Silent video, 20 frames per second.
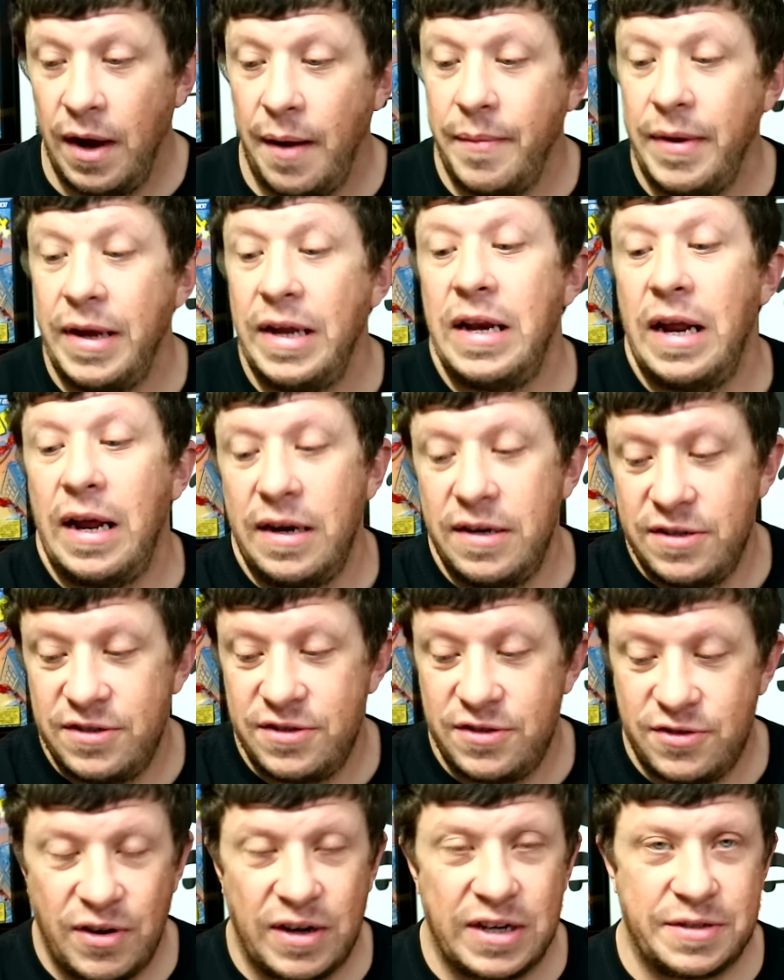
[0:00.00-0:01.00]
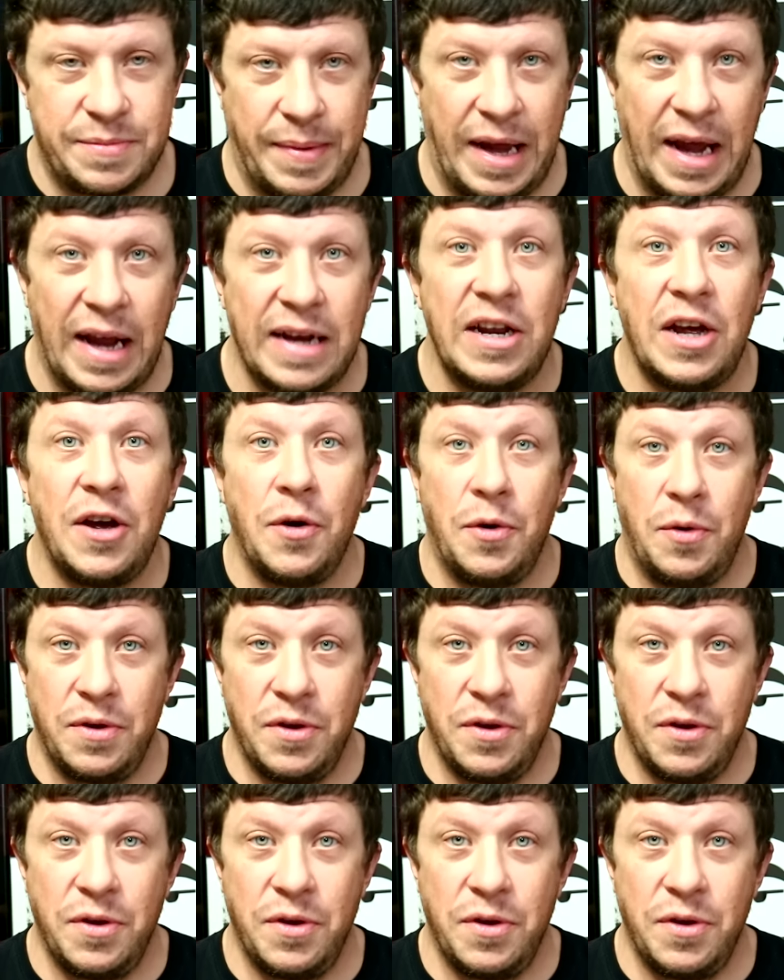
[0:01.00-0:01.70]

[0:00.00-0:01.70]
I mean, trust me, I know